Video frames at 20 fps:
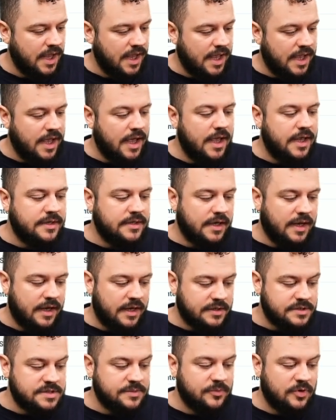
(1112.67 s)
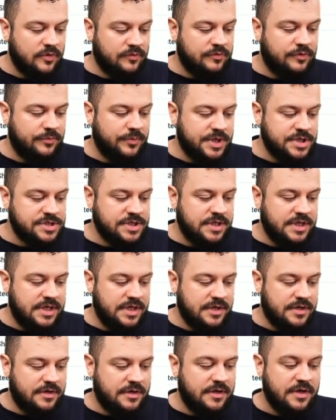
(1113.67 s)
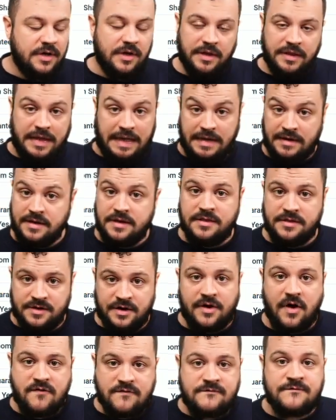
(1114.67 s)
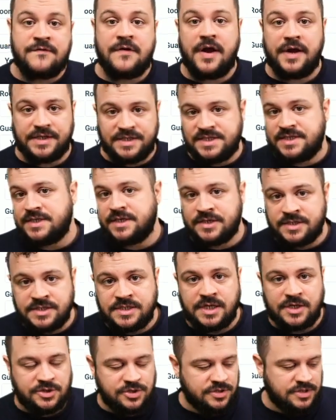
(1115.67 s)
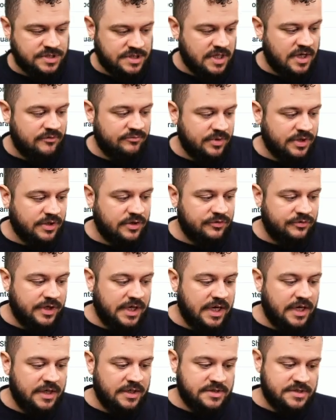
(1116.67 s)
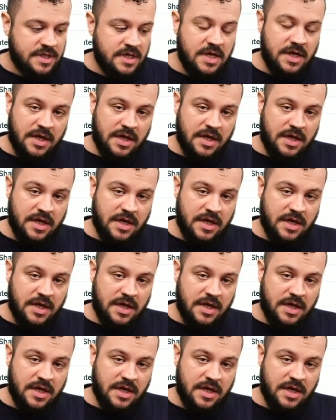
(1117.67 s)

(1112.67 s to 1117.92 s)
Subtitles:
And I get some confirmation here that there are in fact 6 sessions that have been created